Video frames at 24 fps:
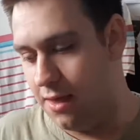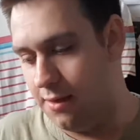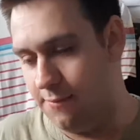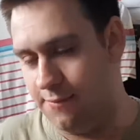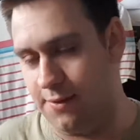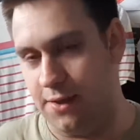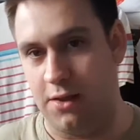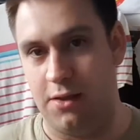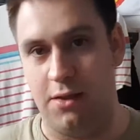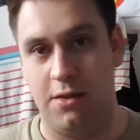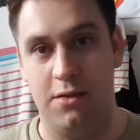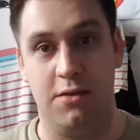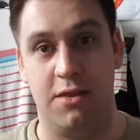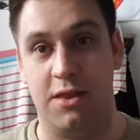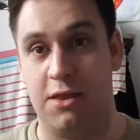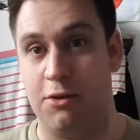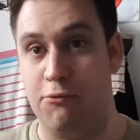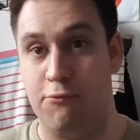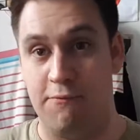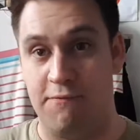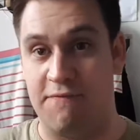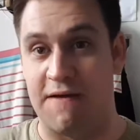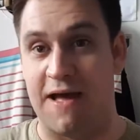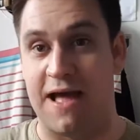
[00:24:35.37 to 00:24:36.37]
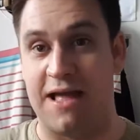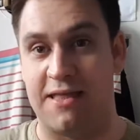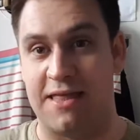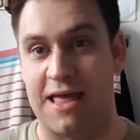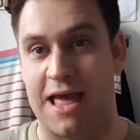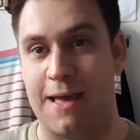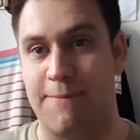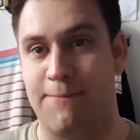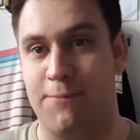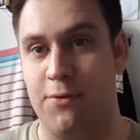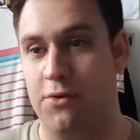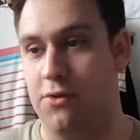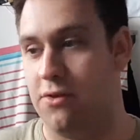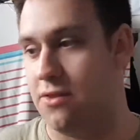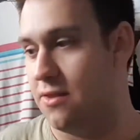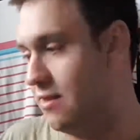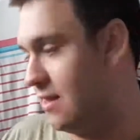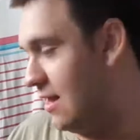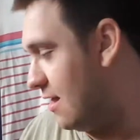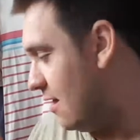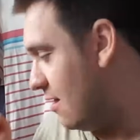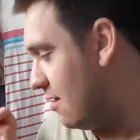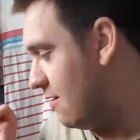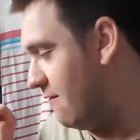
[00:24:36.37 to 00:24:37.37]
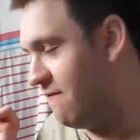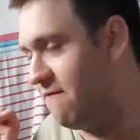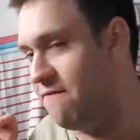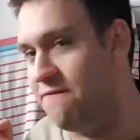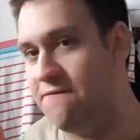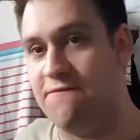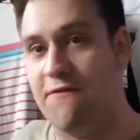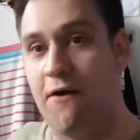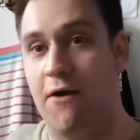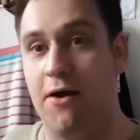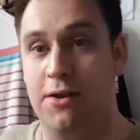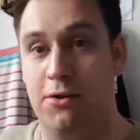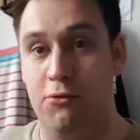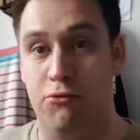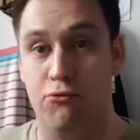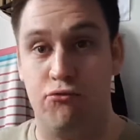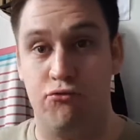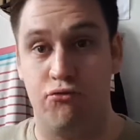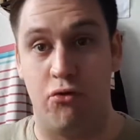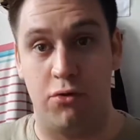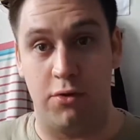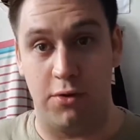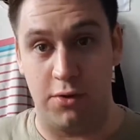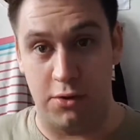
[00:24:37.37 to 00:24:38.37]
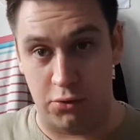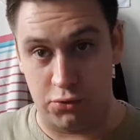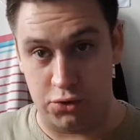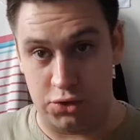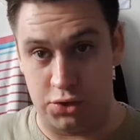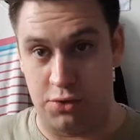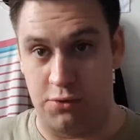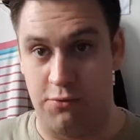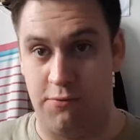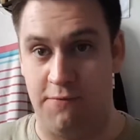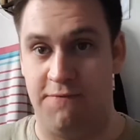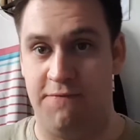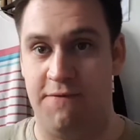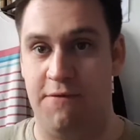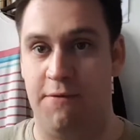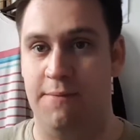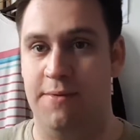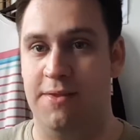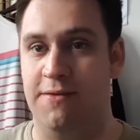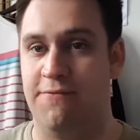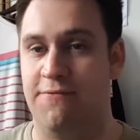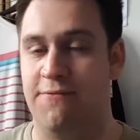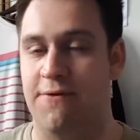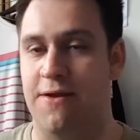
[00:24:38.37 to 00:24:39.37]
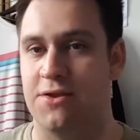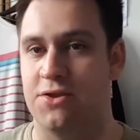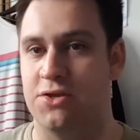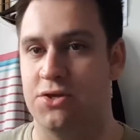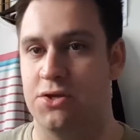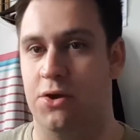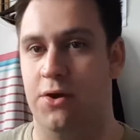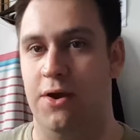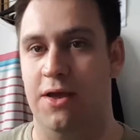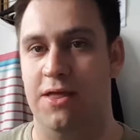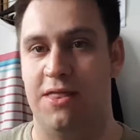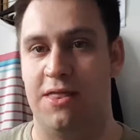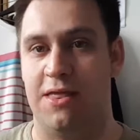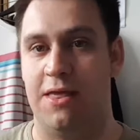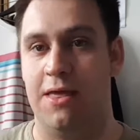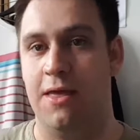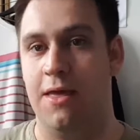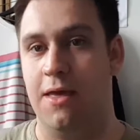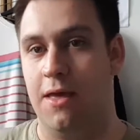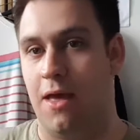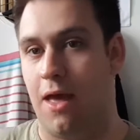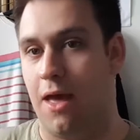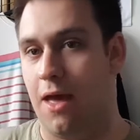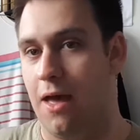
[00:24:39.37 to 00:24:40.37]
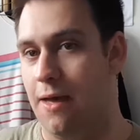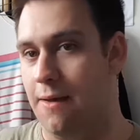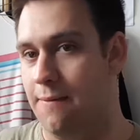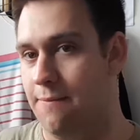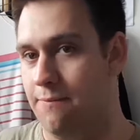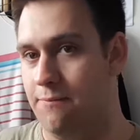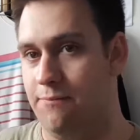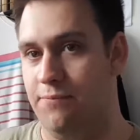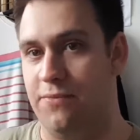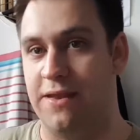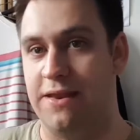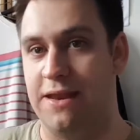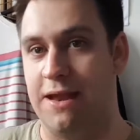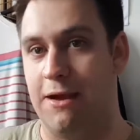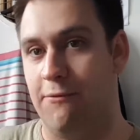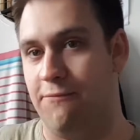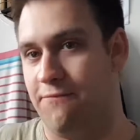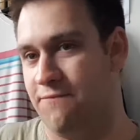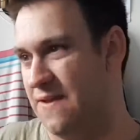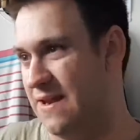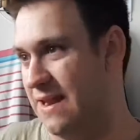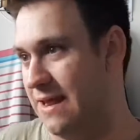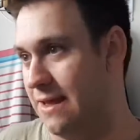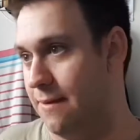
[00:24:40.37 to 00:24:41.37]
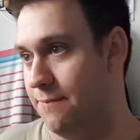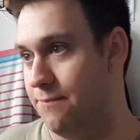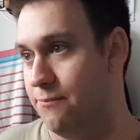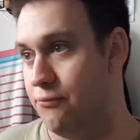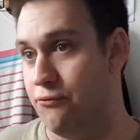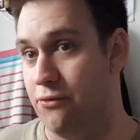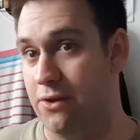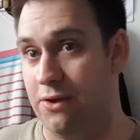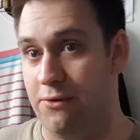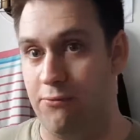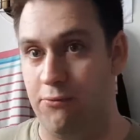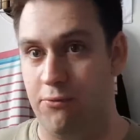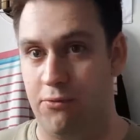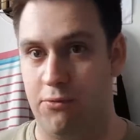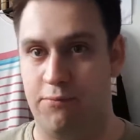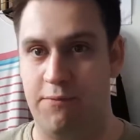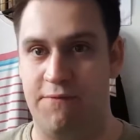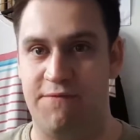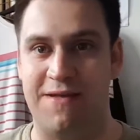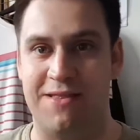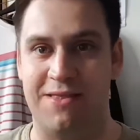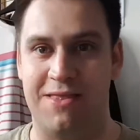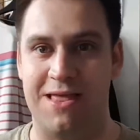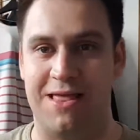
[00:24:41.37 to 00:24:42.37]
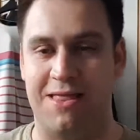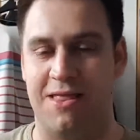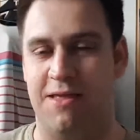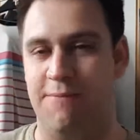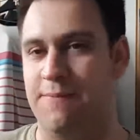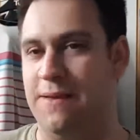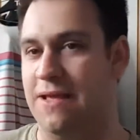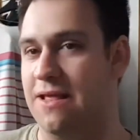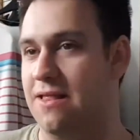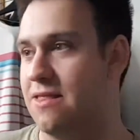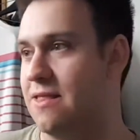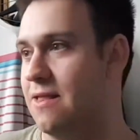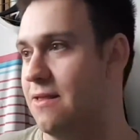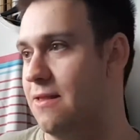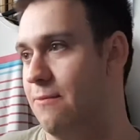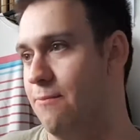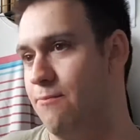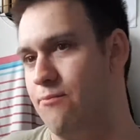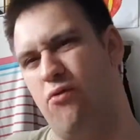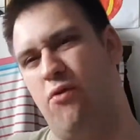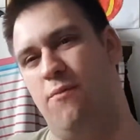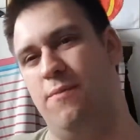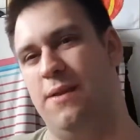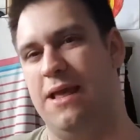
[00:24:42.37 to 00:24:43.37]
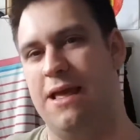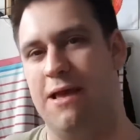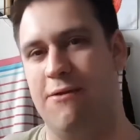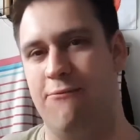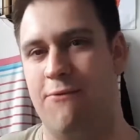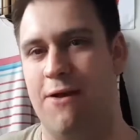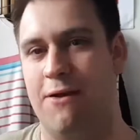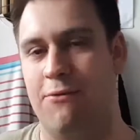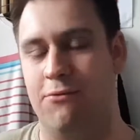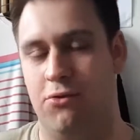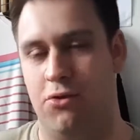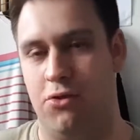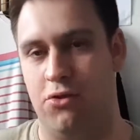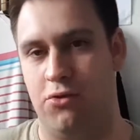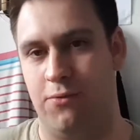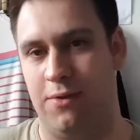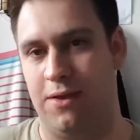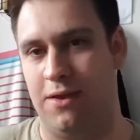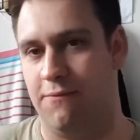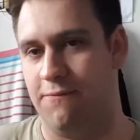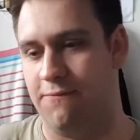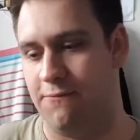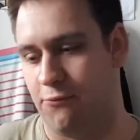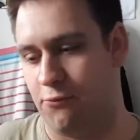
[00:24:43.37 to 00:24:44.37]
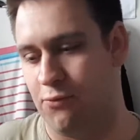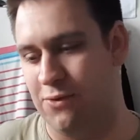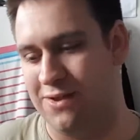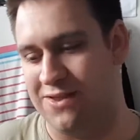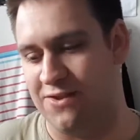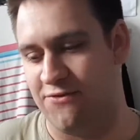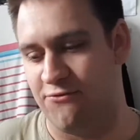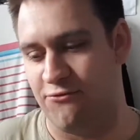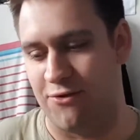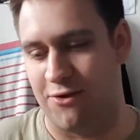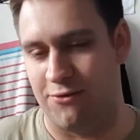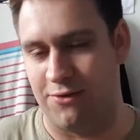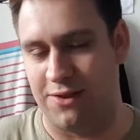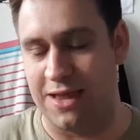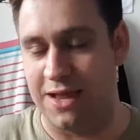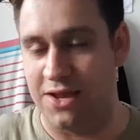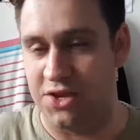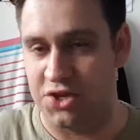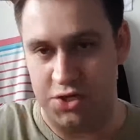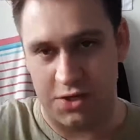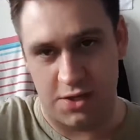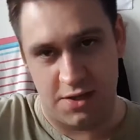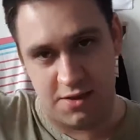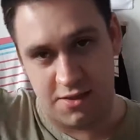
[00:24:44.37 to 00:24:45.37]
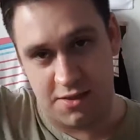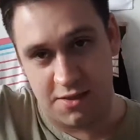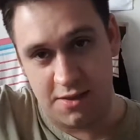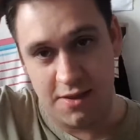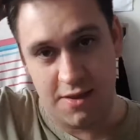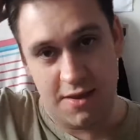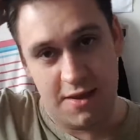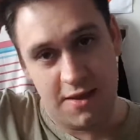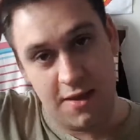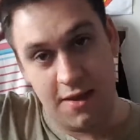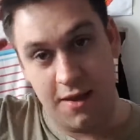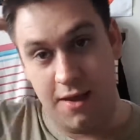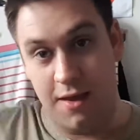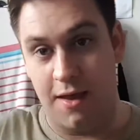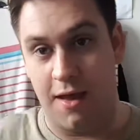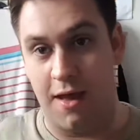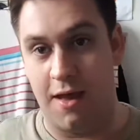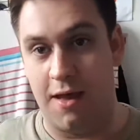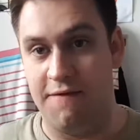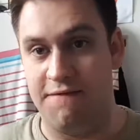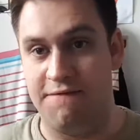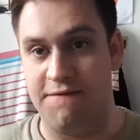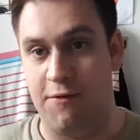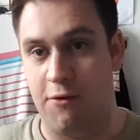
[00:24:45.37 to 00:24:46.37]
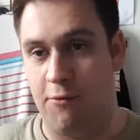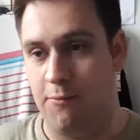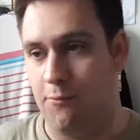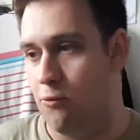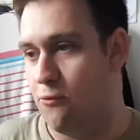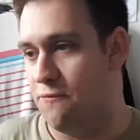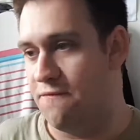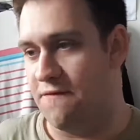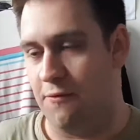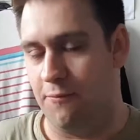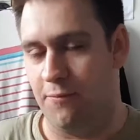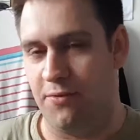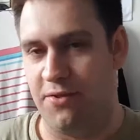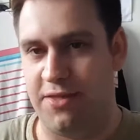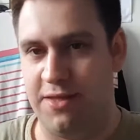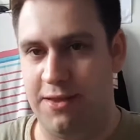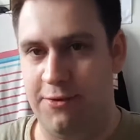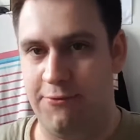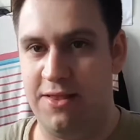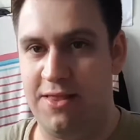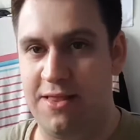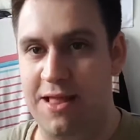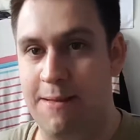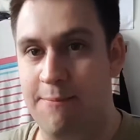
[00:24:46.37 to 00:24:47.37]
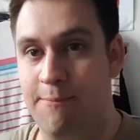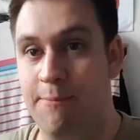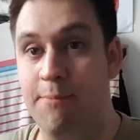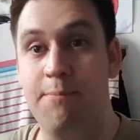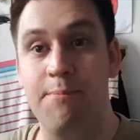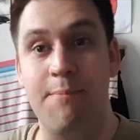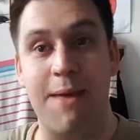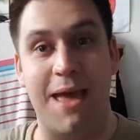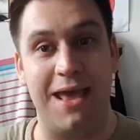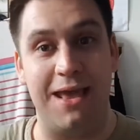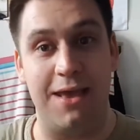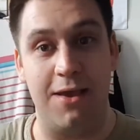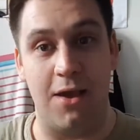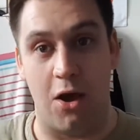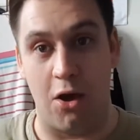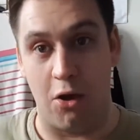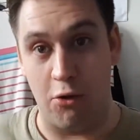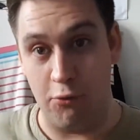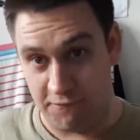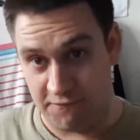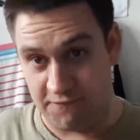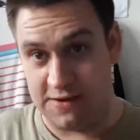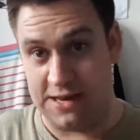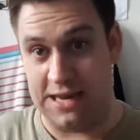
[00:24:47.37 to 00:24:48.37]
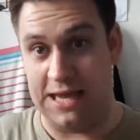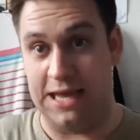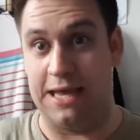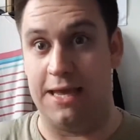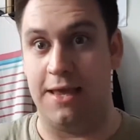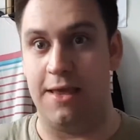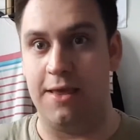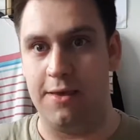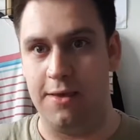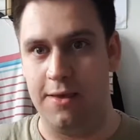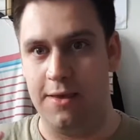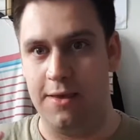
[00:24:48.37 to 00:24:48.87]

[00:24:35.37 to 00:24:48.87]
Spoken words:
But until that happens, this is the final chronological film in the franchise. They're now filling up prequels with Fantastic Beasts, and they'll probably get round to doing a Quidditch Throughout the Ages film or film series that may hopefully